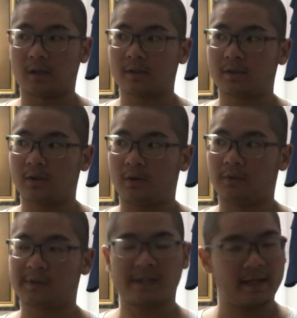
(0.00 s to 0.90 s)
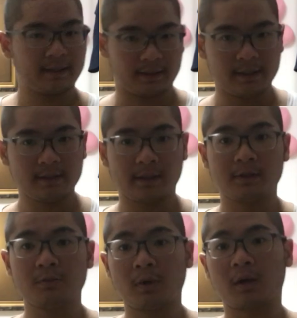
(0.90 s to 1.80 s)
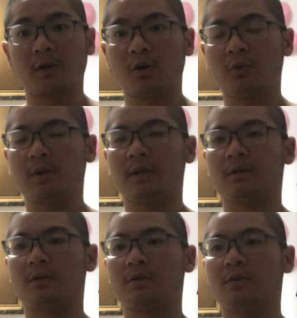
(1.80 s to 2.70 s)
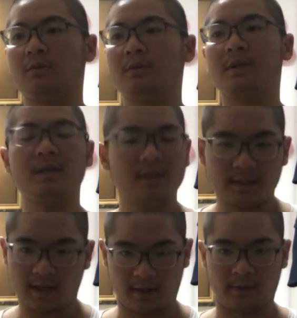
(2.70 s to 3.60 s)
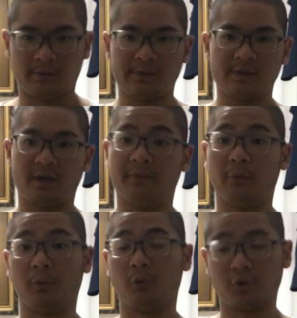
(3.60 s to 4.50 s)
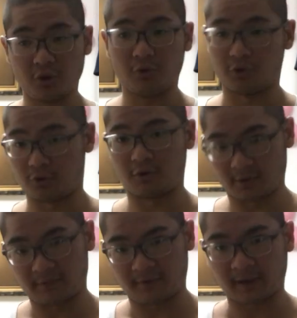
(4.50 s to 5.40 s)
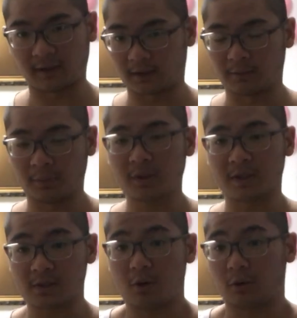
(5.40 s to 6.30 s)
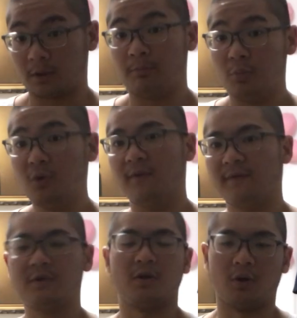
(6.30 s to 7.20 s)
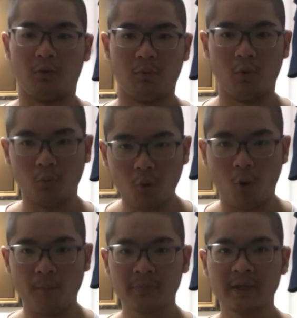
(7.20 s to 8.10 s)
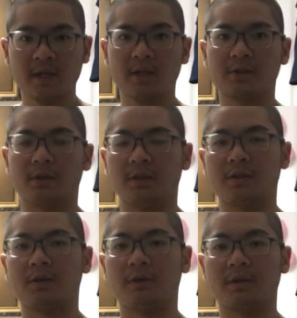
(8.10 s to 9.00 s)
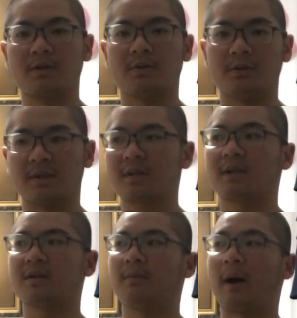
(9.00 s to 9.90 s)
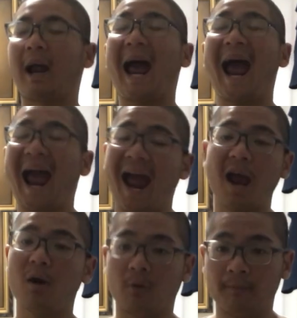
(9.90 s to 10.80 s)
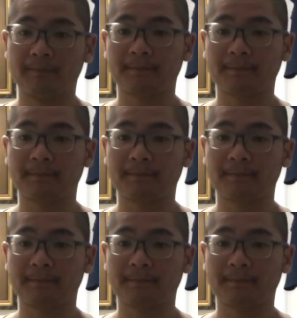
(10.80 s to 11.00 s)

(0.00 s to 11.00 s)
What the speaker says: So sadly, they do not go into details of World War II, due to the fact that the book is called The Move to Global War. So it is going to discuss about how